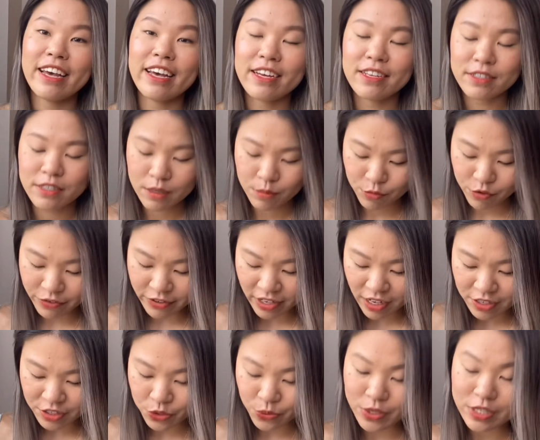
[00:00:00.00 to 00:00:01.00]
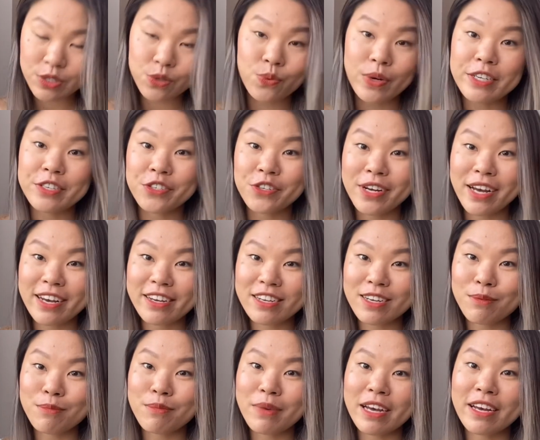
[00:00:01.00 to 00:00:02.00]
And moving on to a sweatshirt
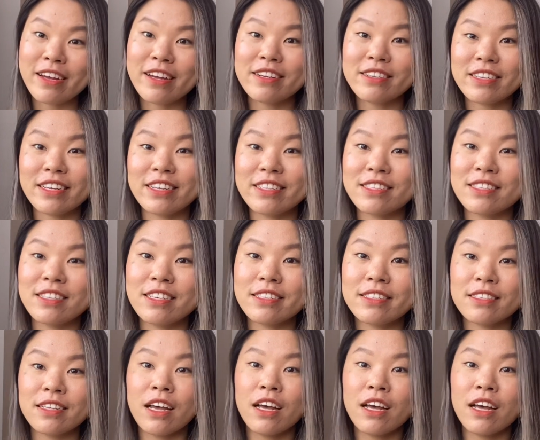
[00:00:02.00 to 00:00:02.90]
item, and it's this